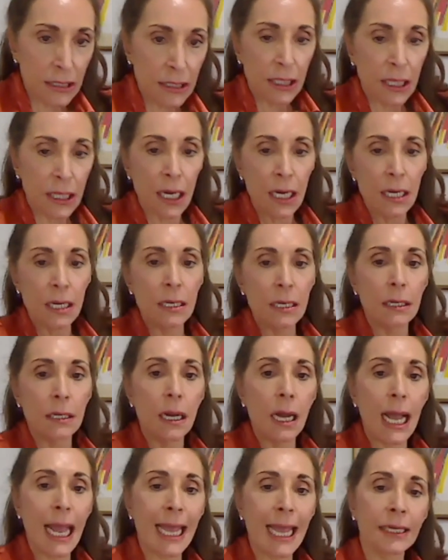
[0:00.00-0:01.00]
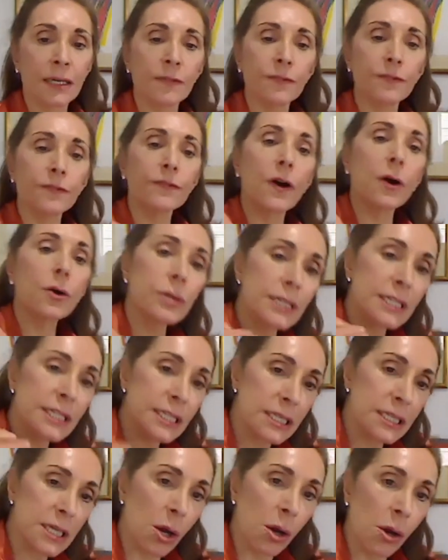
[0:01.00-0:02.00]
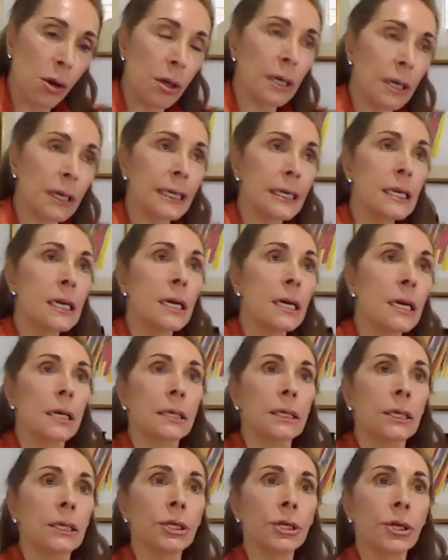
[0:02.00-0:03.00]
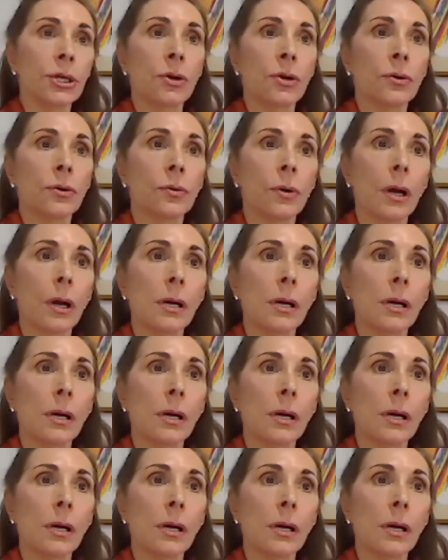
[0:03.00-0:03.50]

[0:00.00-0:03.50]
and a focus on, you know,